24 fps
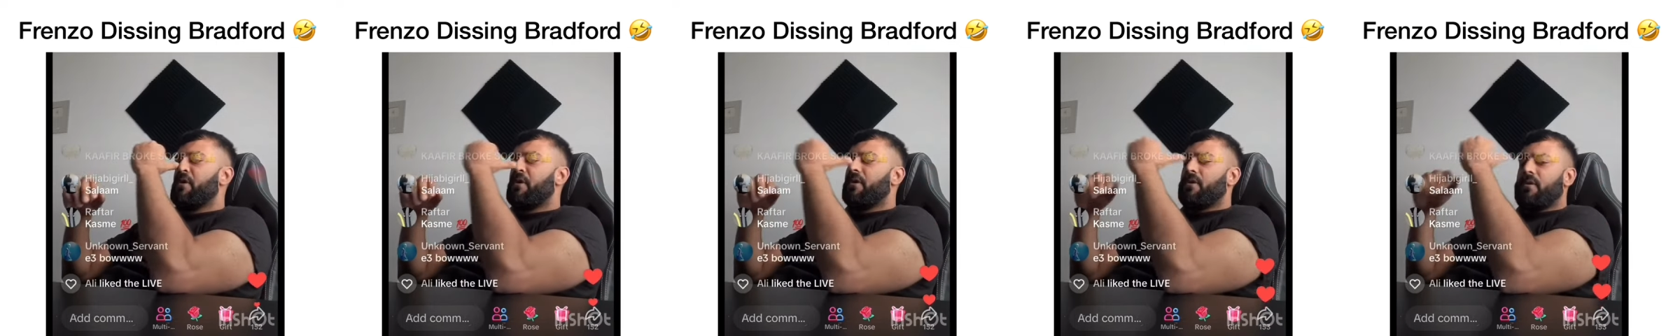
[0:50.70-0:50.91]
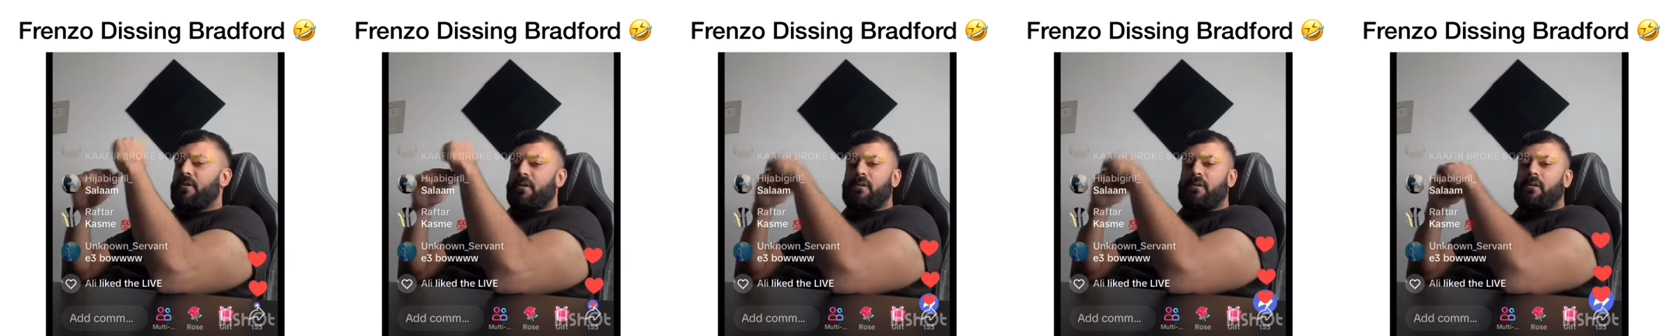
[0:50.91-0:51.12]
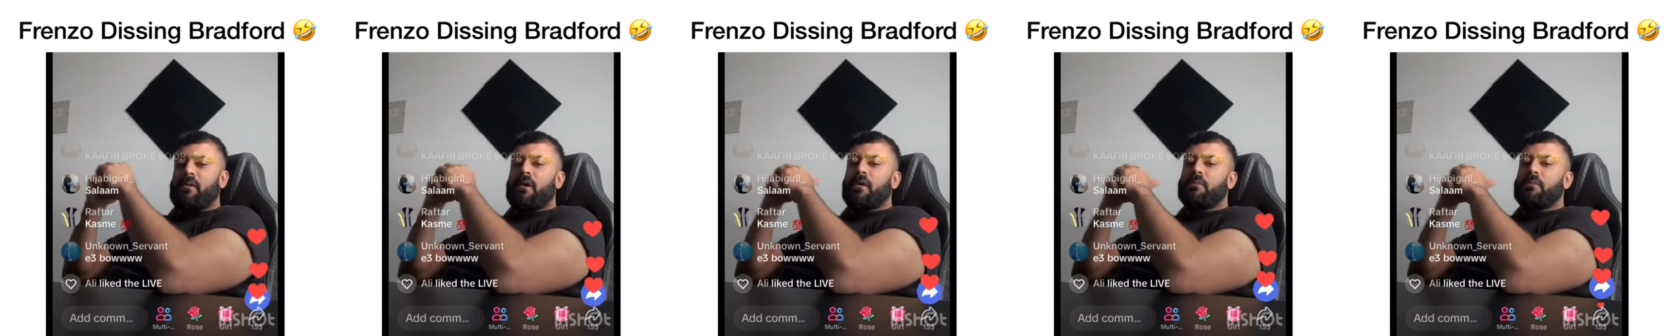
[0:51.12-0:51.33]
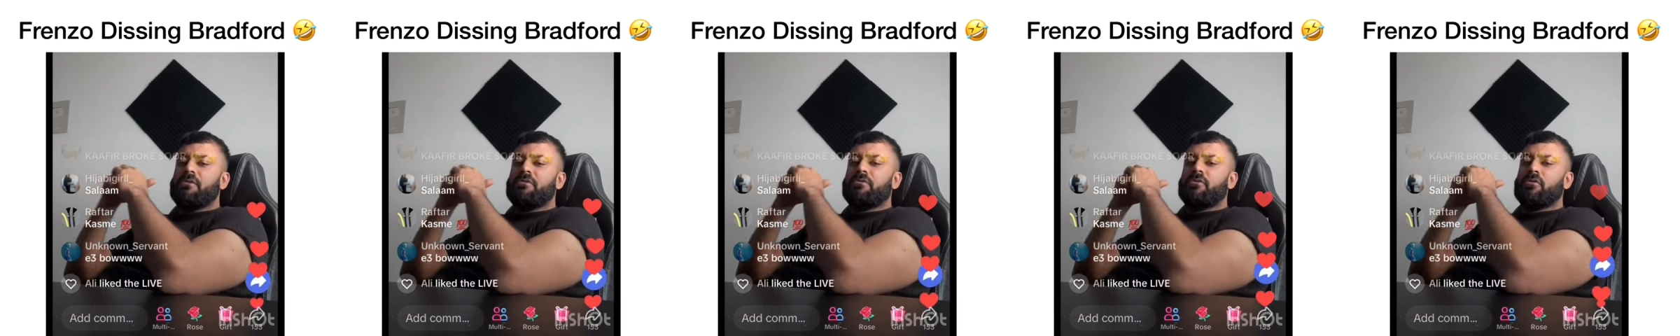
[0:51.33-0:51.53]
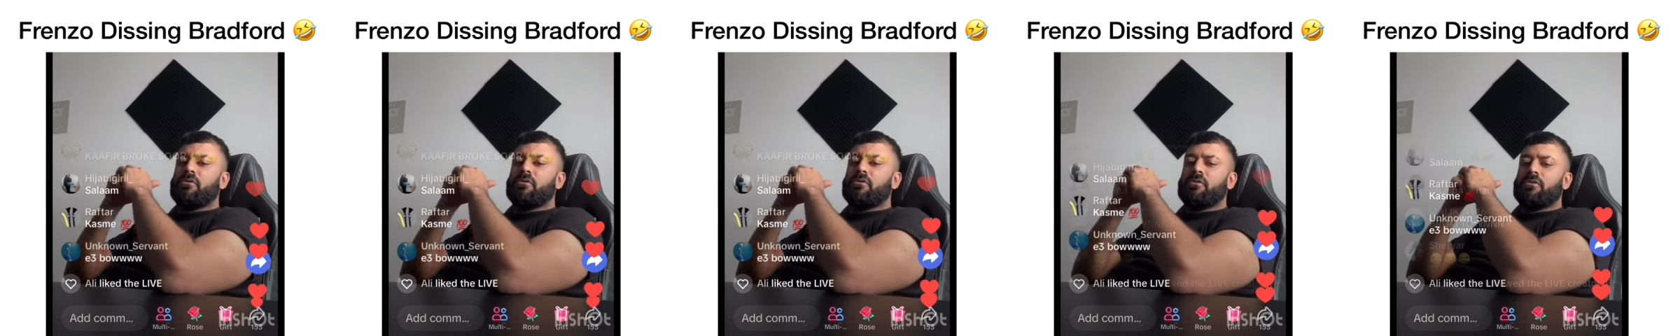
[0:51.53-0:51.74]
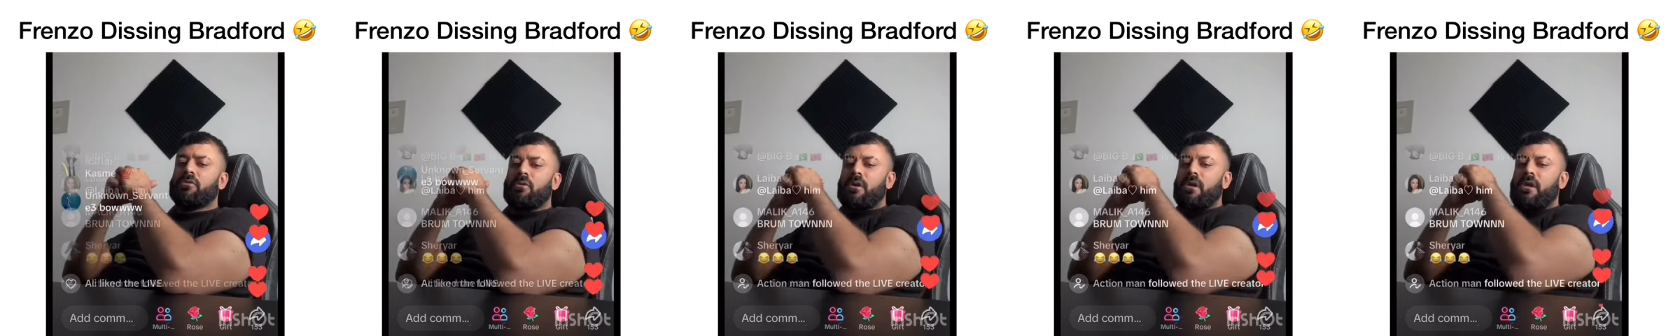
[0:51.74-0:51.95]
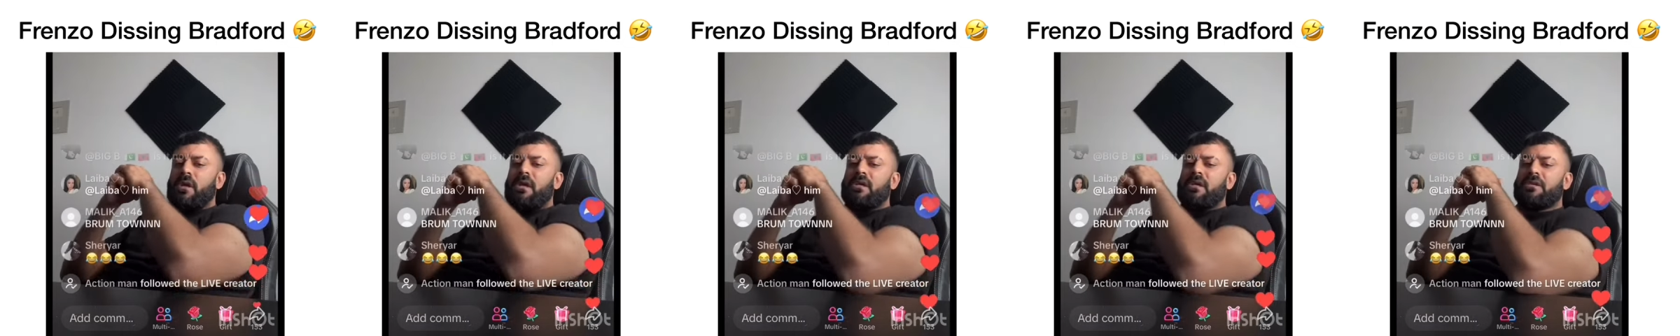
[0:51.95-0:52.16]
Yeah, I'll be real. No
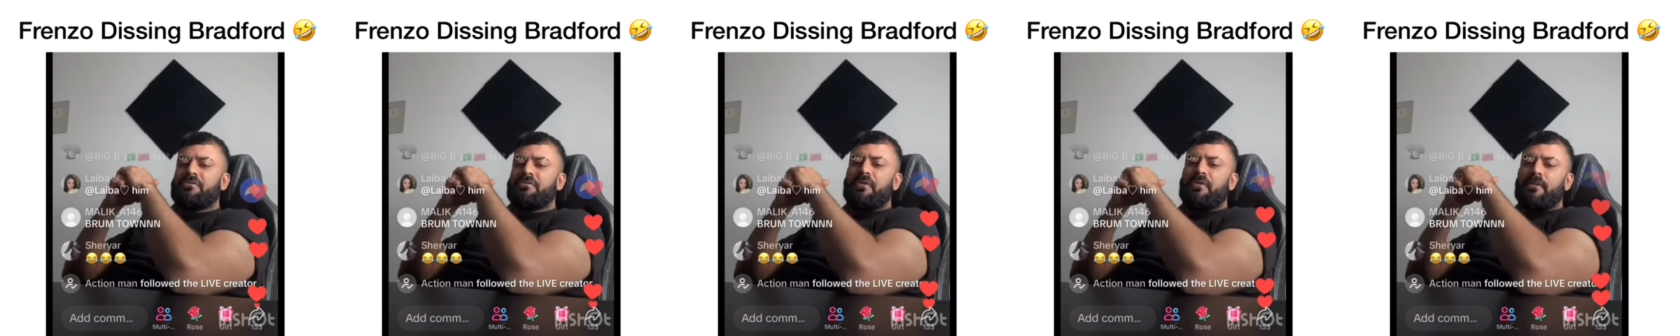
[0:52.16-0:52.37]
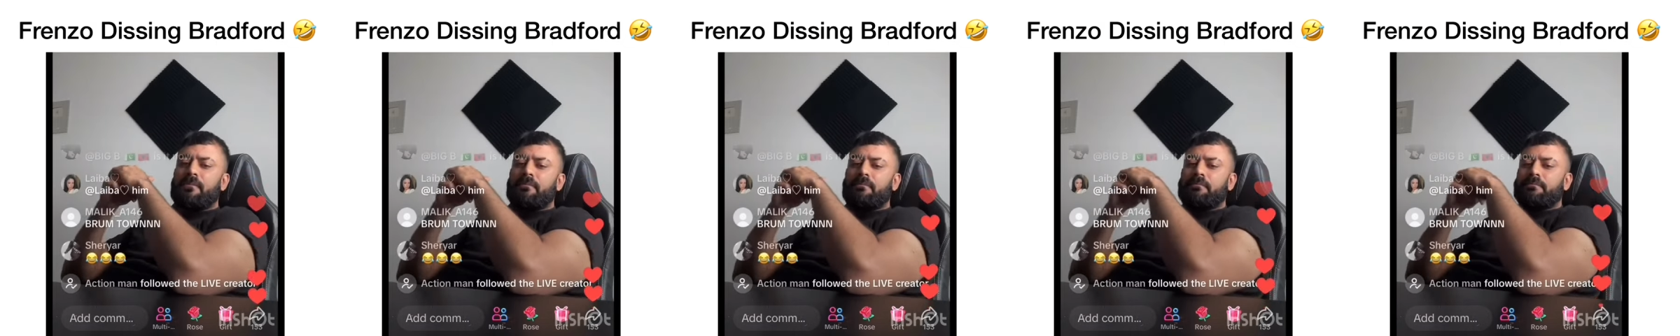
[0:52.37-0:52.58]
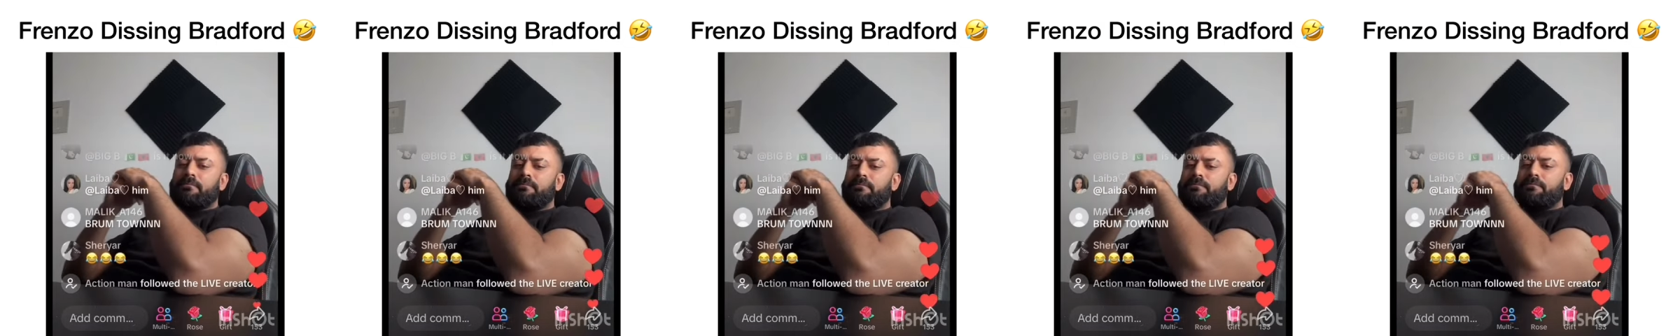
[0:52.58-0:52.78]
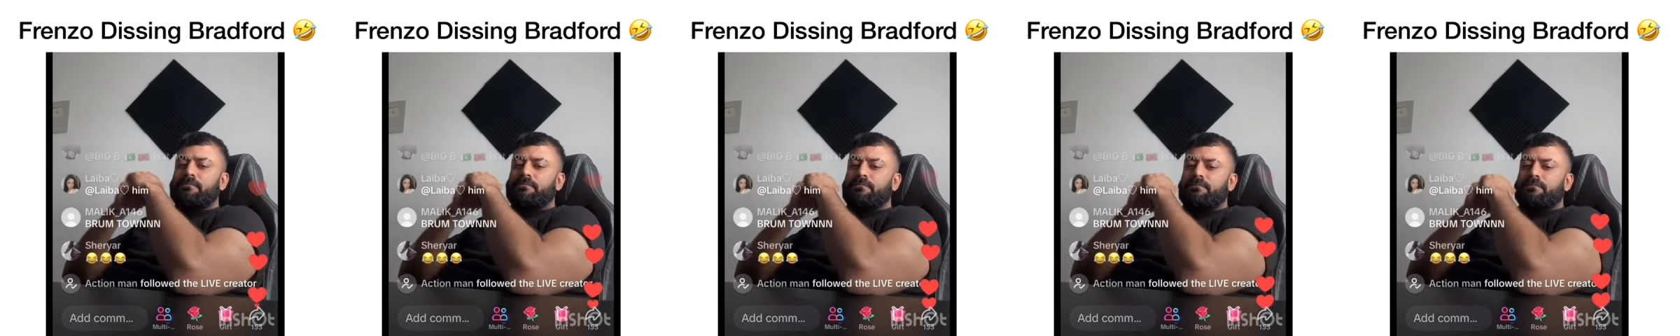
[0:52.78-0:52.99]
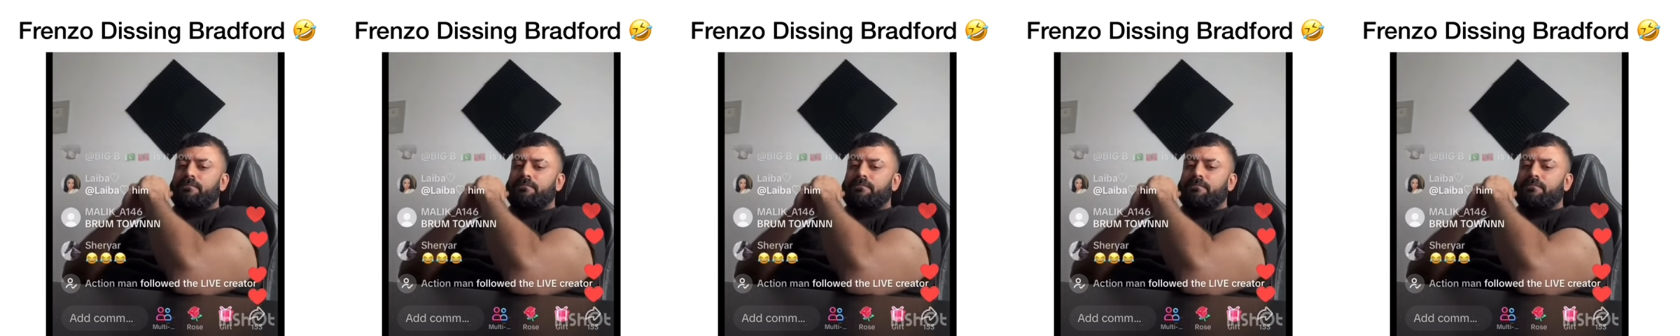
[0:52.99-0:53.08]
one cares, fam.